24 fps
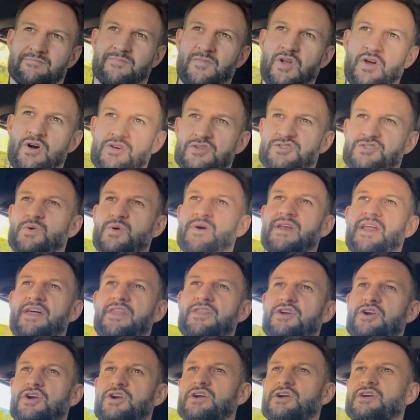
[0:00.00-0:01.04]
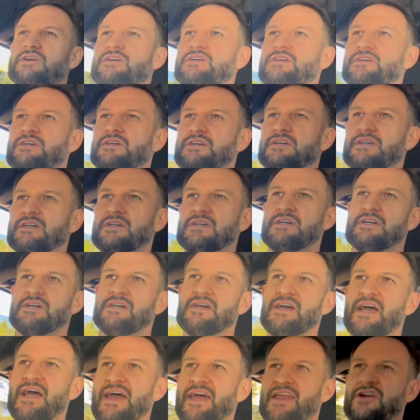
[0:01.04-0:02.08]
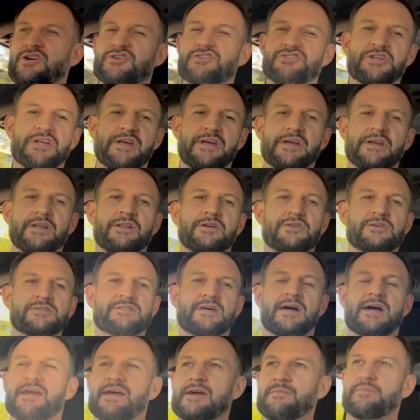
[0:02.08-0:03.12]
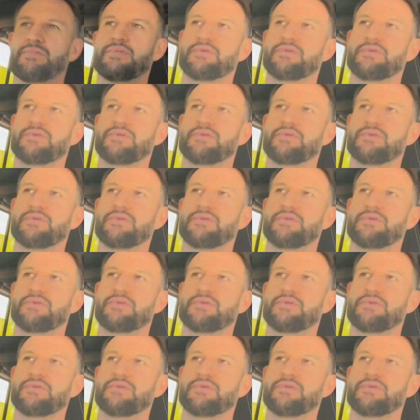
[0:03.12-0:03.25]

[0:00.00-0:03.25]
also another energy healer type.